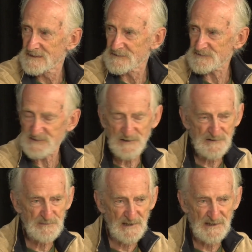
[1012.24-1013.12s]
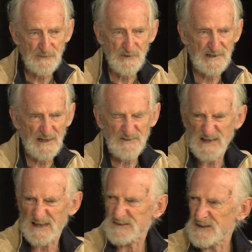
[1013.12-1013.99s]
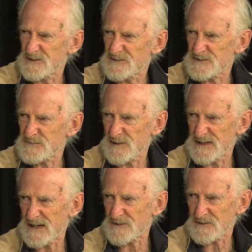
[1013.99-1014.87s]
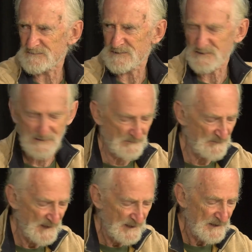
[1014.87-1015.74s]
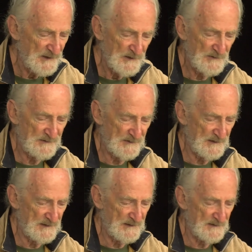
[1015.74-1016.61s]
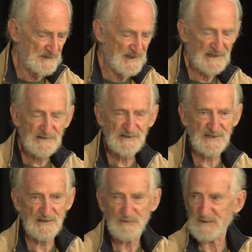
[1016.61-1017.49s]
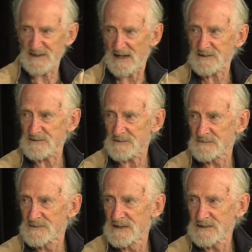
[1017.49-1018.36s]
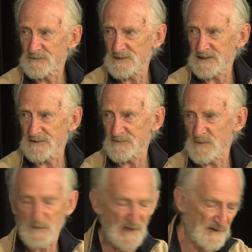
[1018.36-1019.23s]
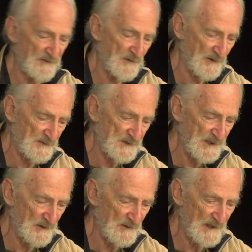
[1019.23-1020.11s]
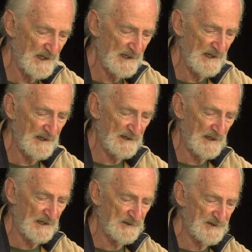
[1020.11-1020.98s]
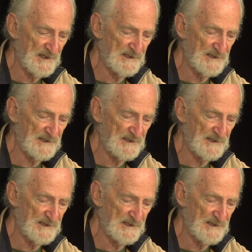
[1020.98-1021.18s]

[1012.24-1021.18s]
you're, you're explaining when you have to get there. You're explaining how to, you know, you, that doesn't help the actor. You want to give them a metaphor. So, and I, I use the